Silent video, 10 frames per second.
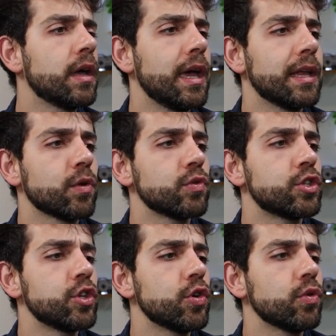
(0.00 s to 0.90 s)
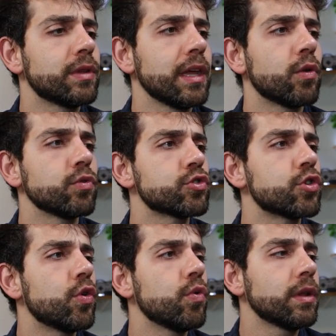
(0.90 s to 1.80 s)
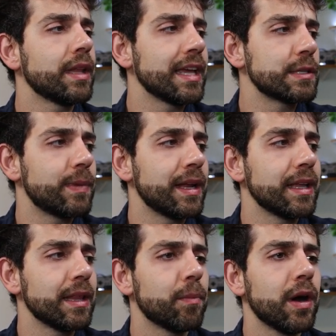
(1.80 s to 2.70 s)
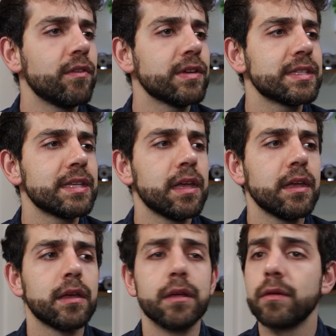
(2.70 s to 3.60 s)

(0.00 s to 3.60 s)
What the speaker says: and continue on take control, they explain privacy,